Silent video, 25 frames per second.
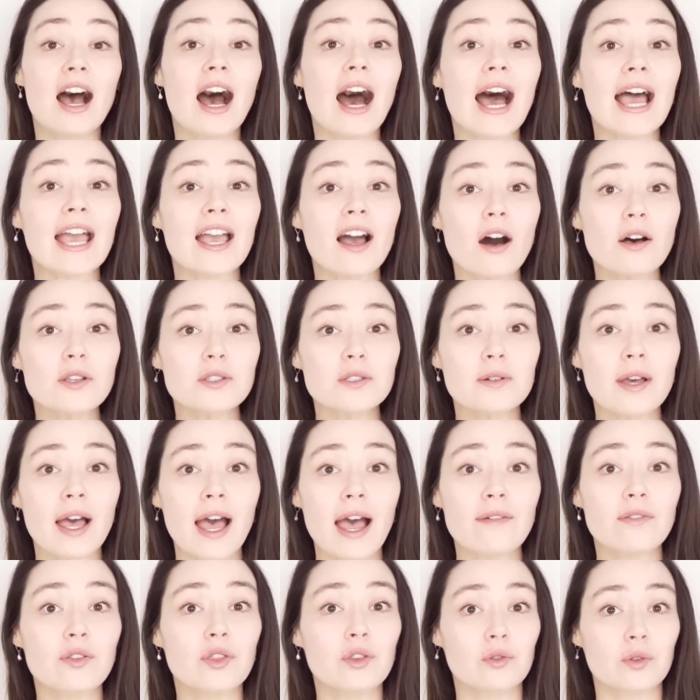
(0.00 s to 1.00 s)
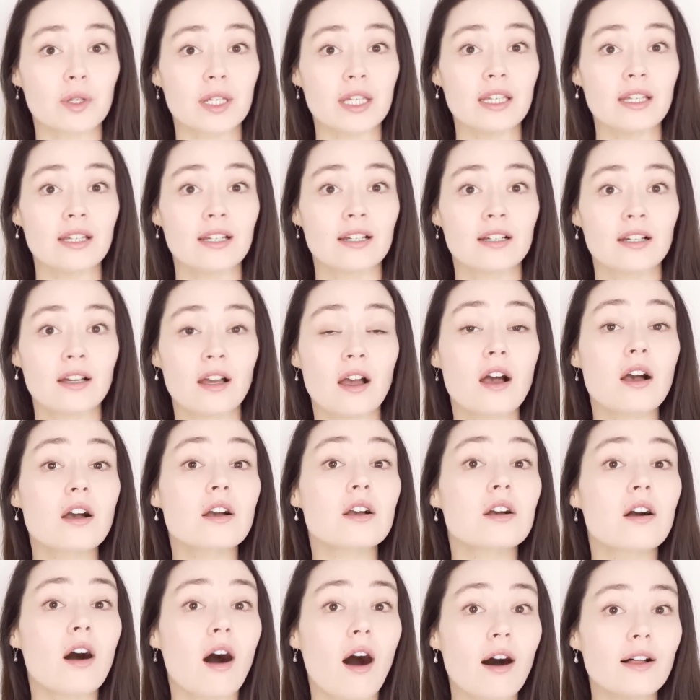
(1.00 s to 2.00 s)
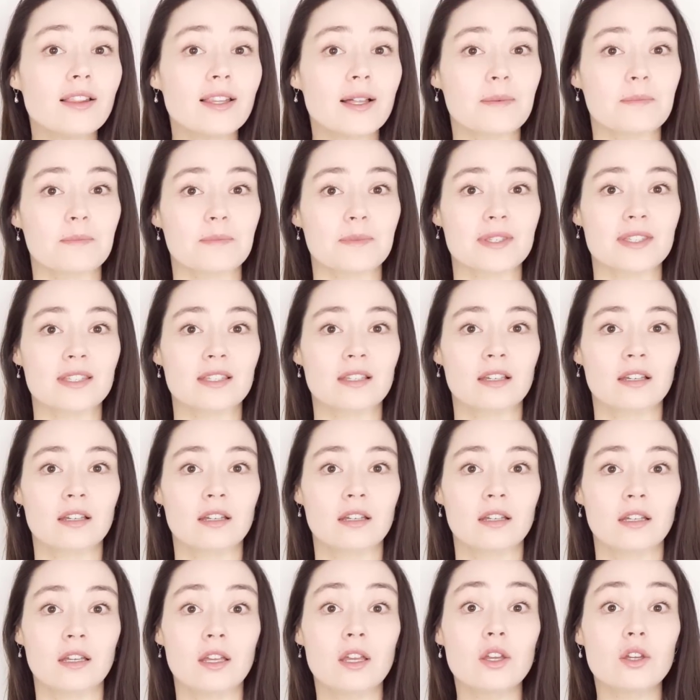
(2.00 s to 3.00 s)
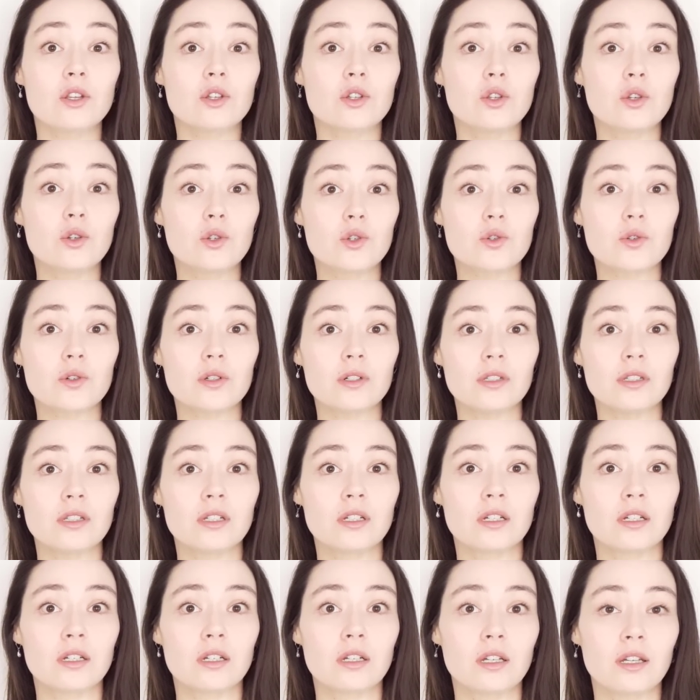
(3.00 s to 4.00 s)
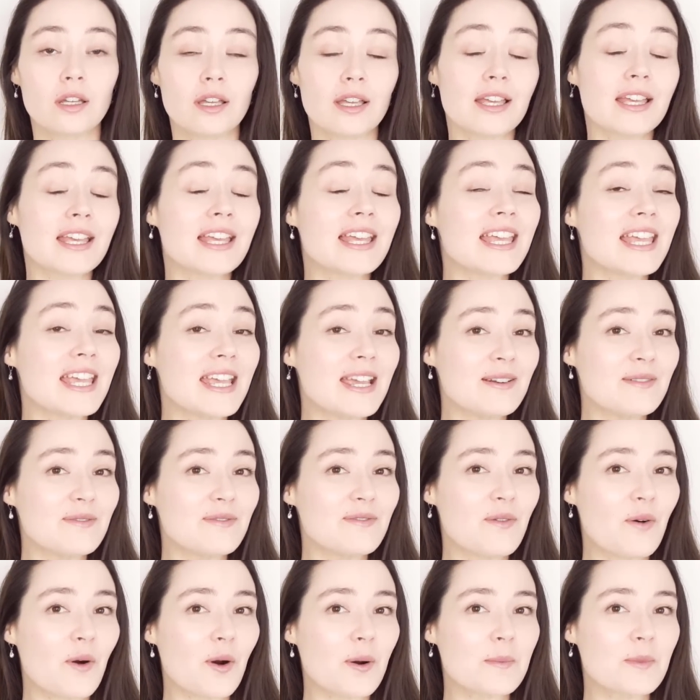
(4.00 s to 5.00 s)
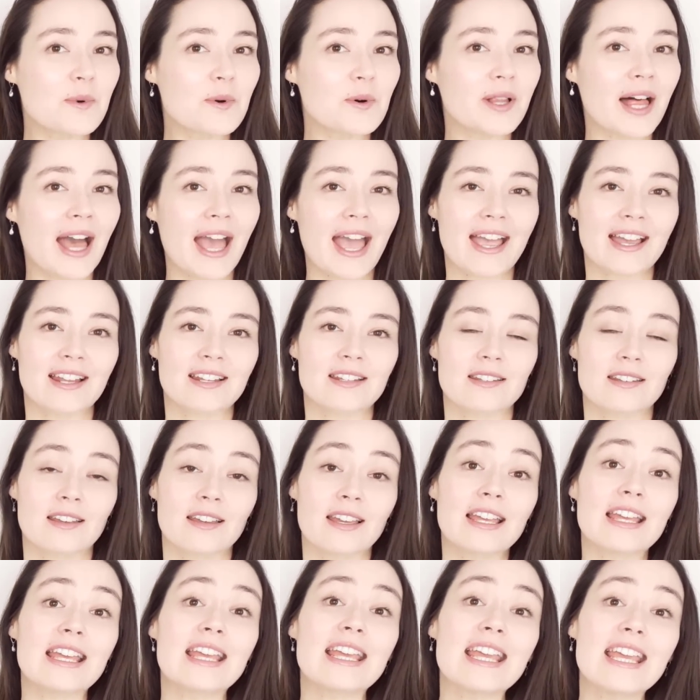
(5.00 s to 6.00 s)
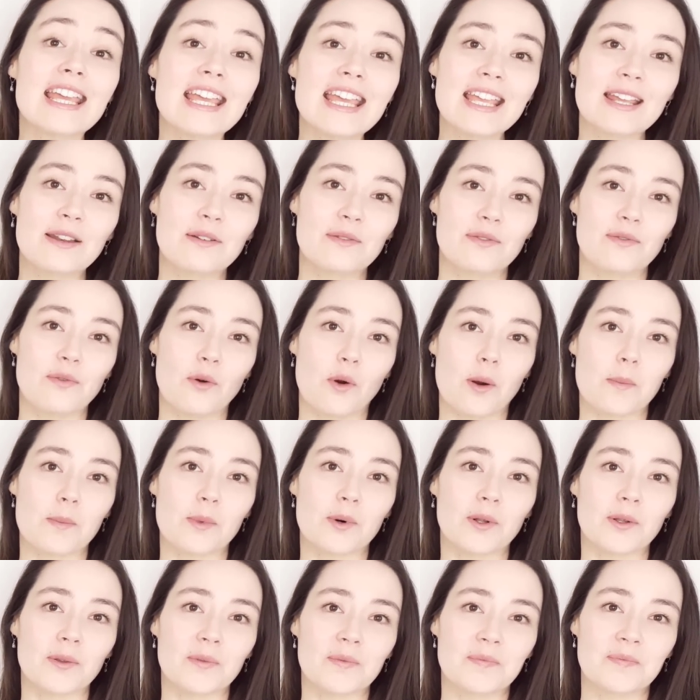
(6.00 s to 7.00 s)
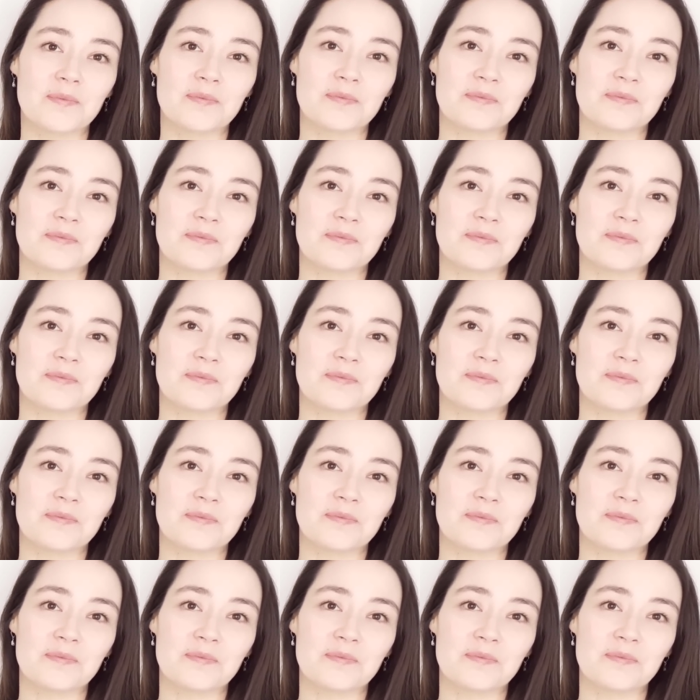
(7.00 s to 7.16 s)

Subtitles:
I also have three columns: neutral, informal, and informal.